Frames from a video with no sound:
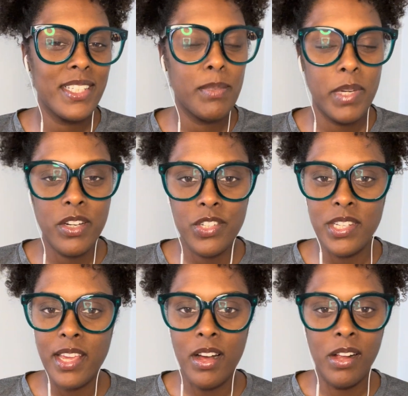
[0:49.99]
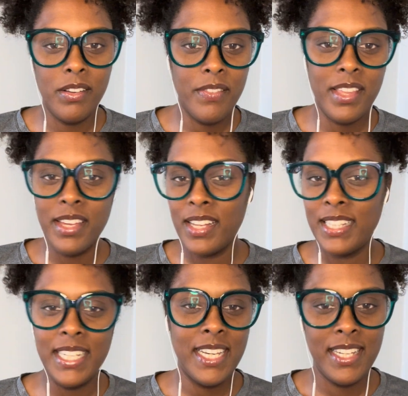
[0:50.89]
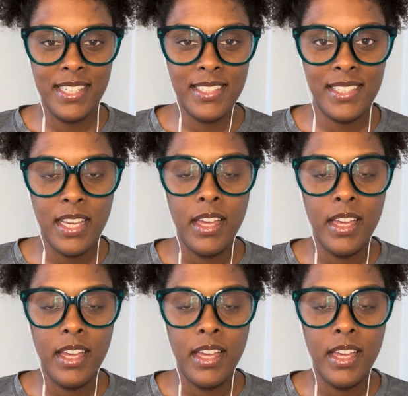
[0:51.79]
spiritually, all of the Elise,